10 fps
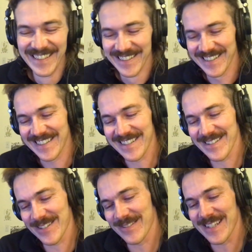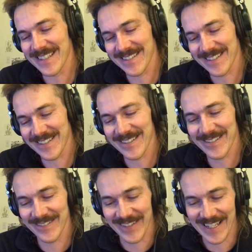So that was sweet. That was
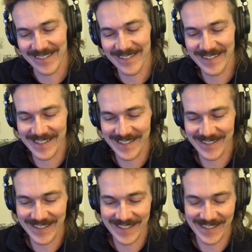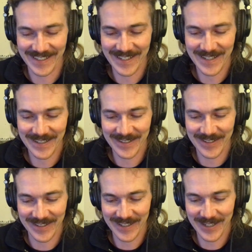cool, man. I really enjoyed that.
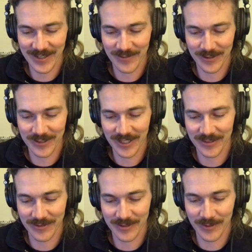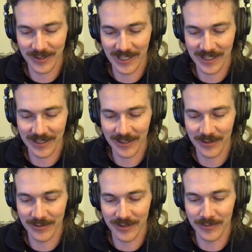I like it when chicks whisper "let it
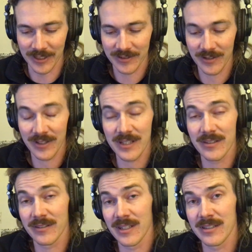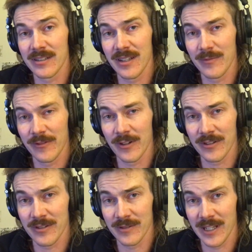go" to me. So that's a tip for
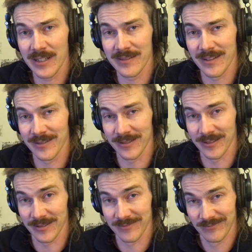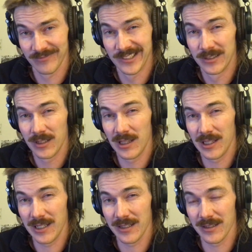all you ladies out there.
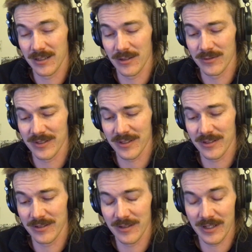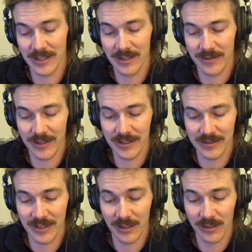Let it go. It's a good thing to
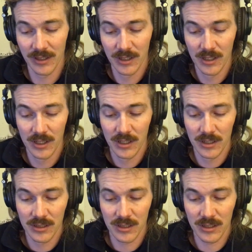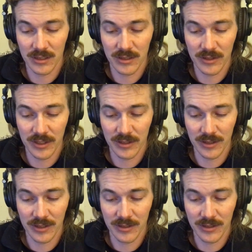say during